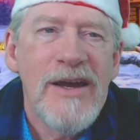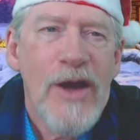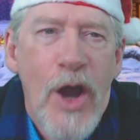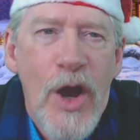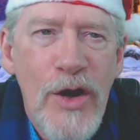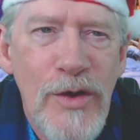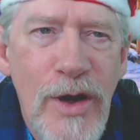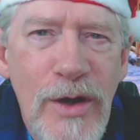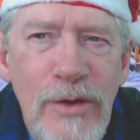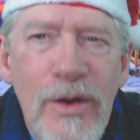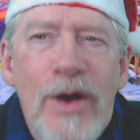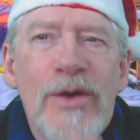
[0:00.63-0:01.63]
Ho,
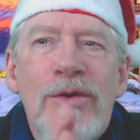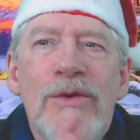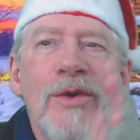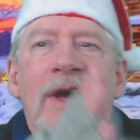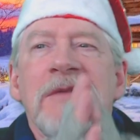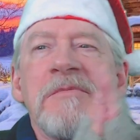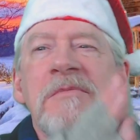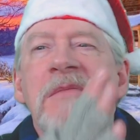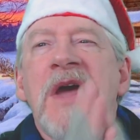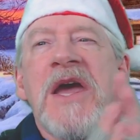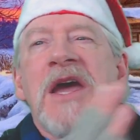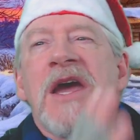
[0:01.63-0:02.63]
ho, ho, and
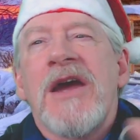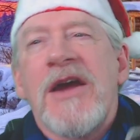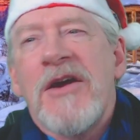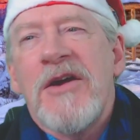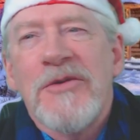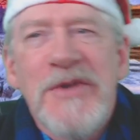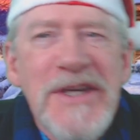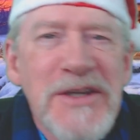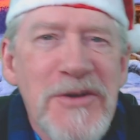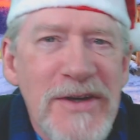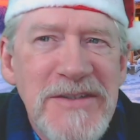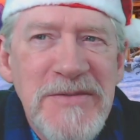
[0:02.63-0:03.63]
Merry
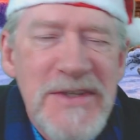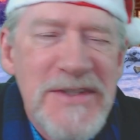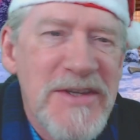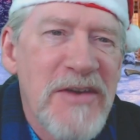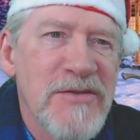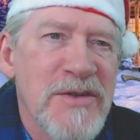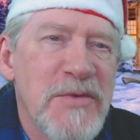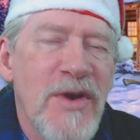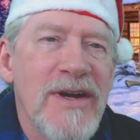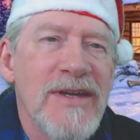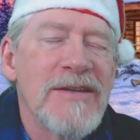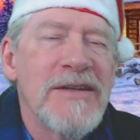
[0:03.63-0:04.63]
Christmas,
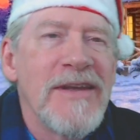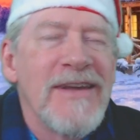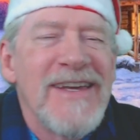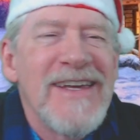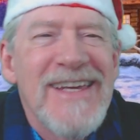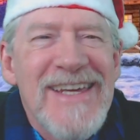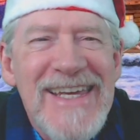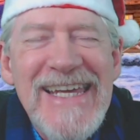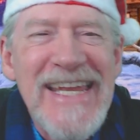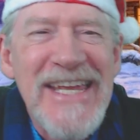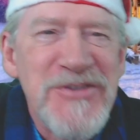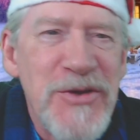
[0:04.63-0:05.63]
everyone.
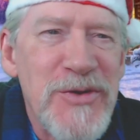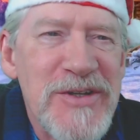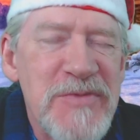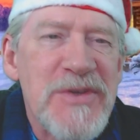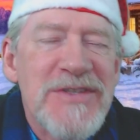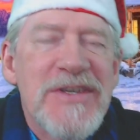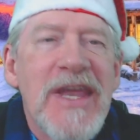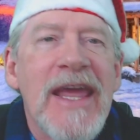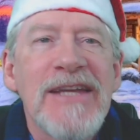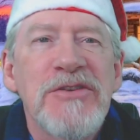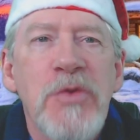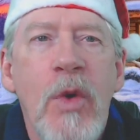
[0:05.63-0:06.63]
It is Christmas
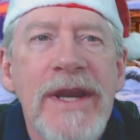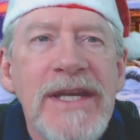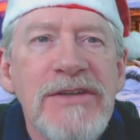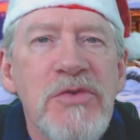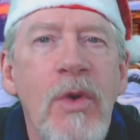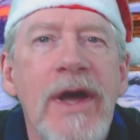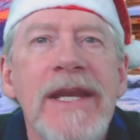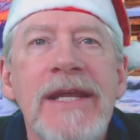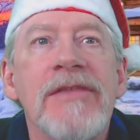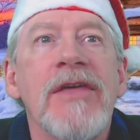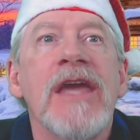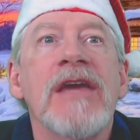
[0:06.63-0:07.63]
Day
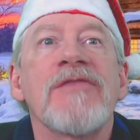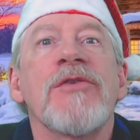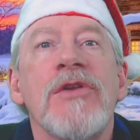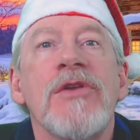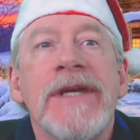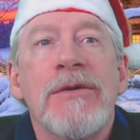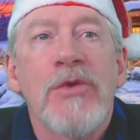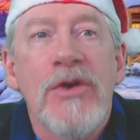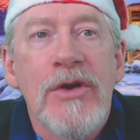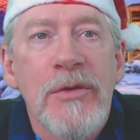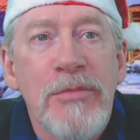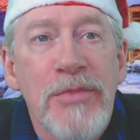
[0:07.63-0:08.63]
2020. Thankfully,
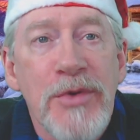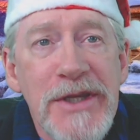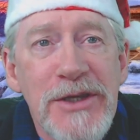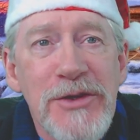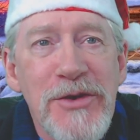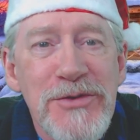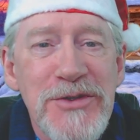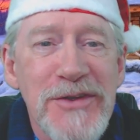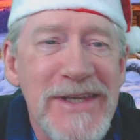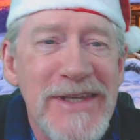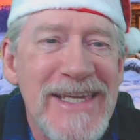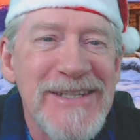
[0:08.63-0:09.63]
we're pretty close to
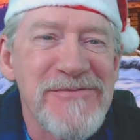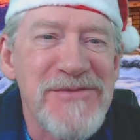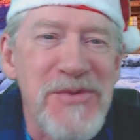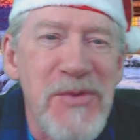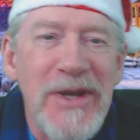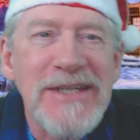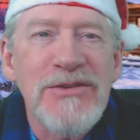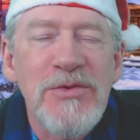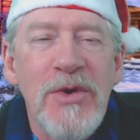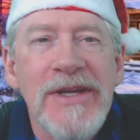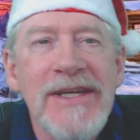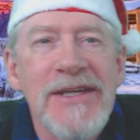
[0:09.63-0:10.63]
the end of
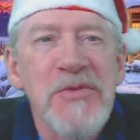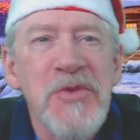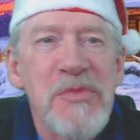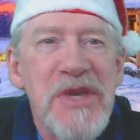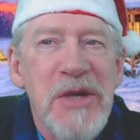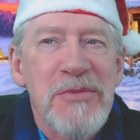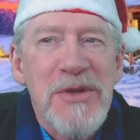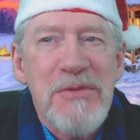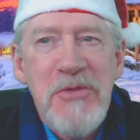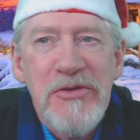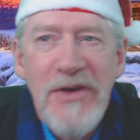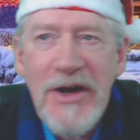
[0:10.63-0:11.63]
2020 and we'll be able to
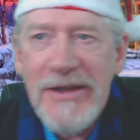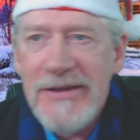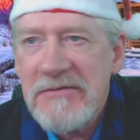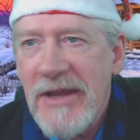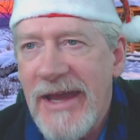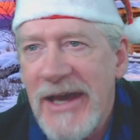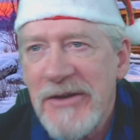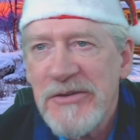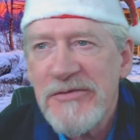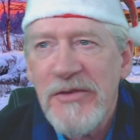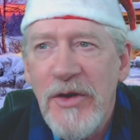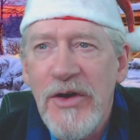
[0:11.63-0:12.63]
move on out
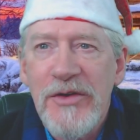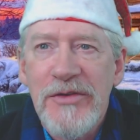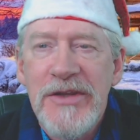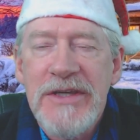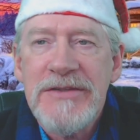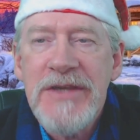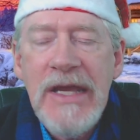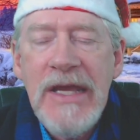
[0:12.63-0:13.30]
of all this.